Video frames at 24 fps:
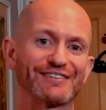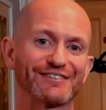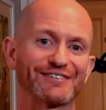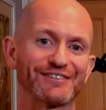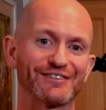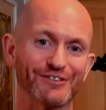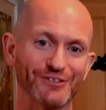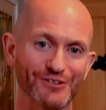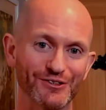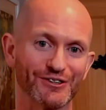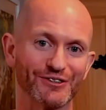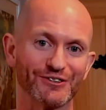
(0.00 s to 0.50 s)
that
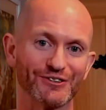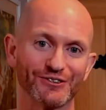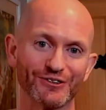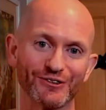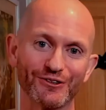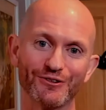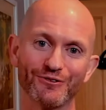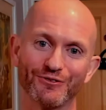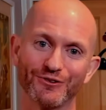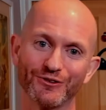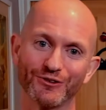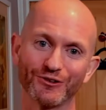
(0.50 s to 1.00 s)
you can do
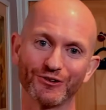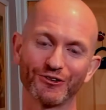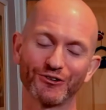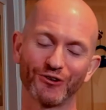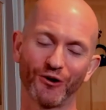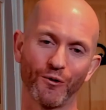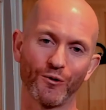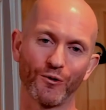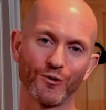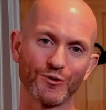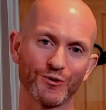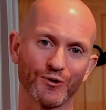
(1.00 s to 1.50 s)
for your
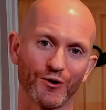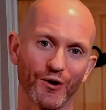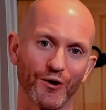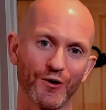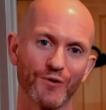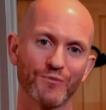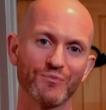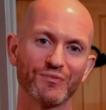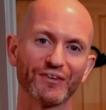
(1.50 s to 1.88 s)
shoulder.